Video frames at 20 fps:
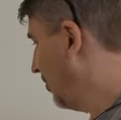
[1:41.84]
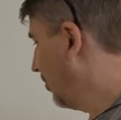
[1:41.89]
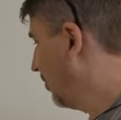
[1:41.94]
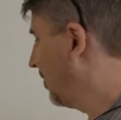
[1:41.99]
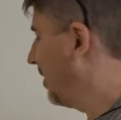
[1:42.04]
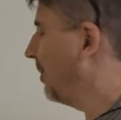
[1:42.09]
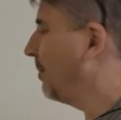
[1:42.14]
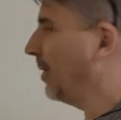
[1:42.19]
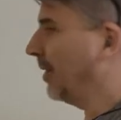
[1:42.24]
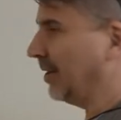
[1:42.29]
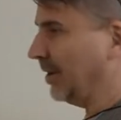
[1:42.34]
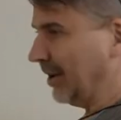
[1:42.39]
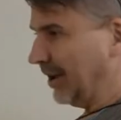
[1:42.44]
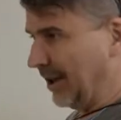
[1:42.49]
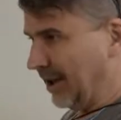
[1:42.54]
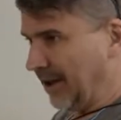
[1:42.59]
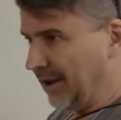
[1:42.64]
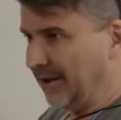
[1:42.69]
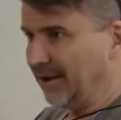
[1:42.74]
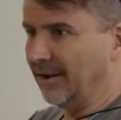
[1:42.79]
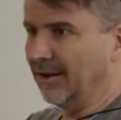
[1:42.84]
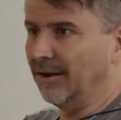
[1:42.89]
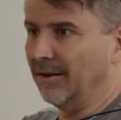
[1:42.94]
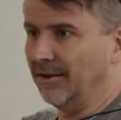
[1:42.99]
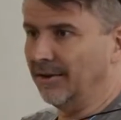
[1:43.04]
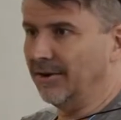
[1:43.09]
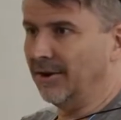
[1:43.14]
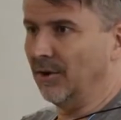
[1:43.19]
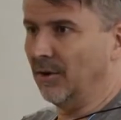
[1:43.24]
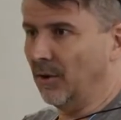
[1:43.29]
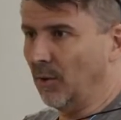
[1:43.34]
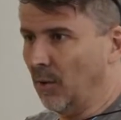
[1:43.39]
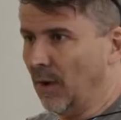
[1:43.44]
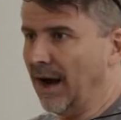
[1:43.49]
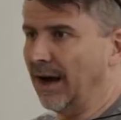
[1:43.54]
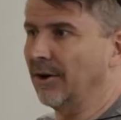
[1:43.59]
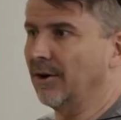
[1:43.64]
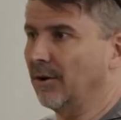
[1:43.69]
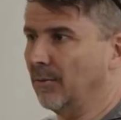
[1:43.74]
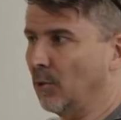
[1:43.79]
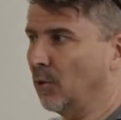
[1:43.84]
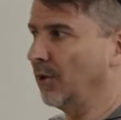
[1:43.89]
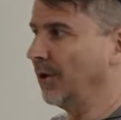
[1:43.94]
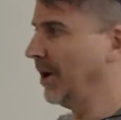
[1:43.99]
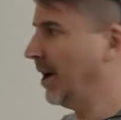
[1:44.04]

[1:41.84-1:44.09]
You'll typically get, uh, you know, a wider, more